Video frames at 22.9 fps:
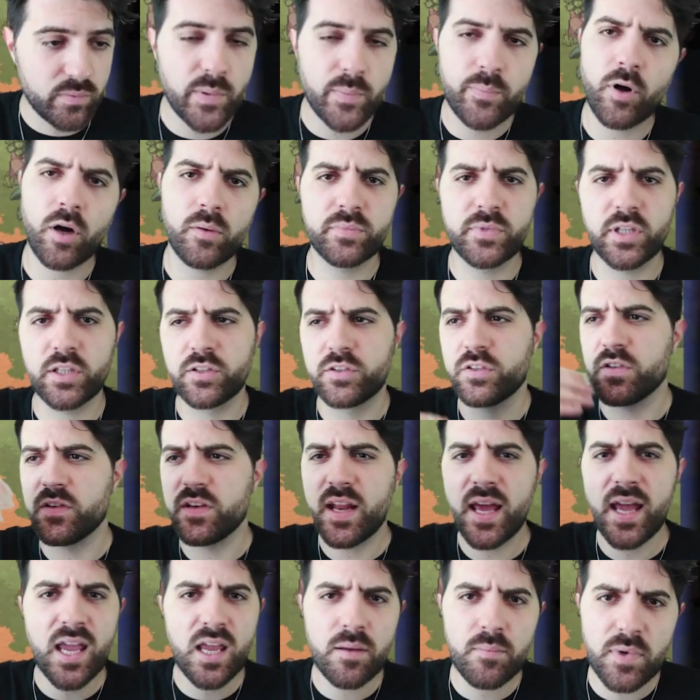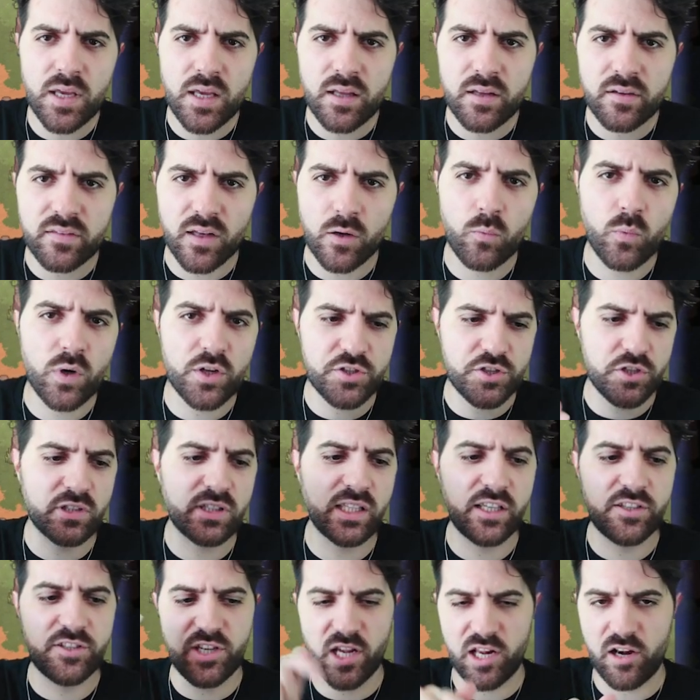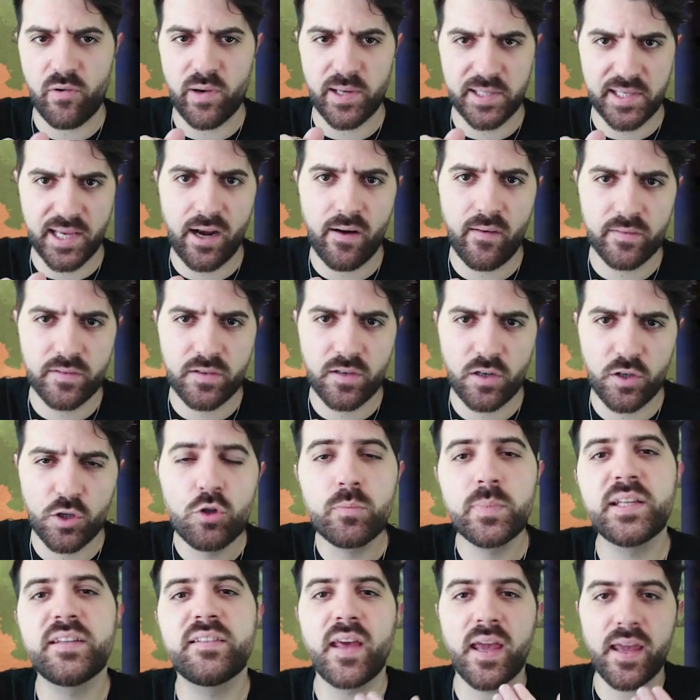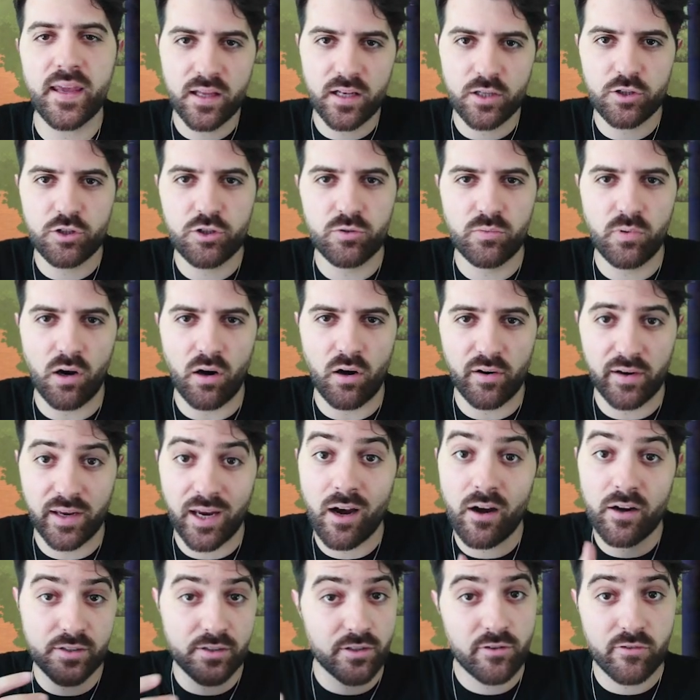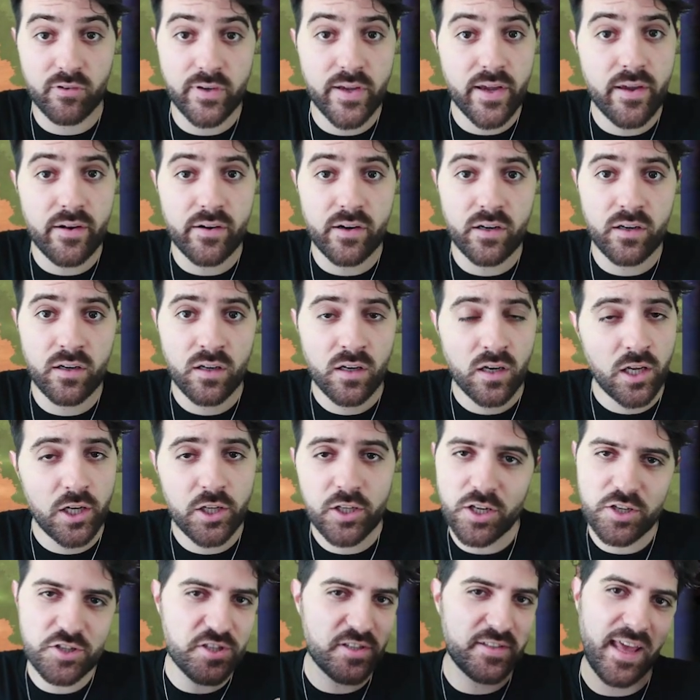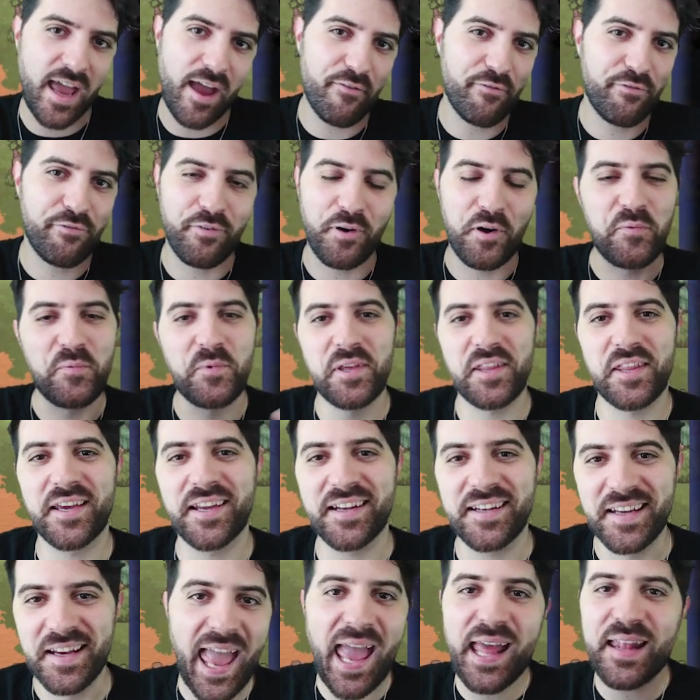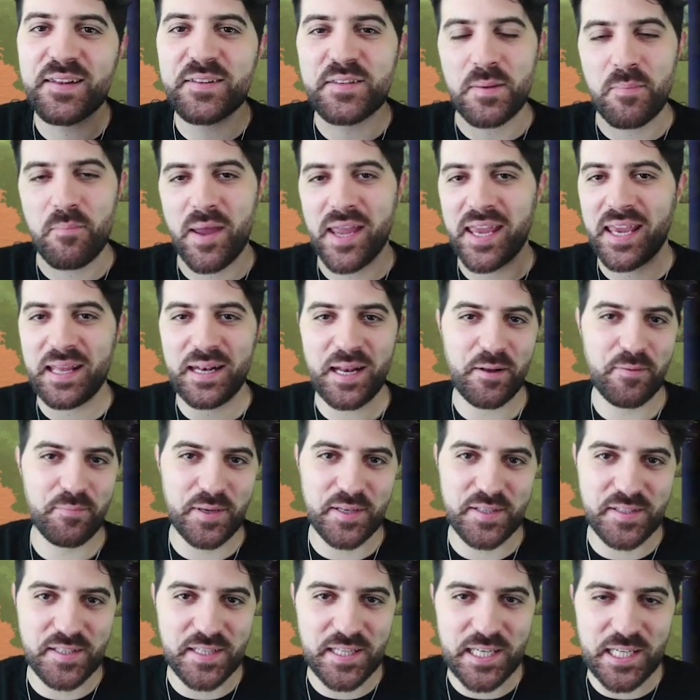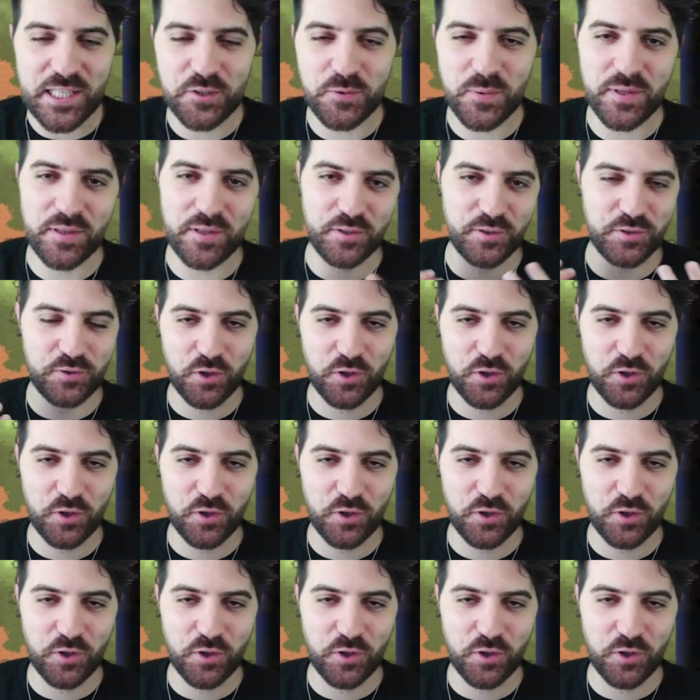be prompted to name it, and once you click generate character, you'll be taken to our character creator. You can just have fun with it and make an NPC to either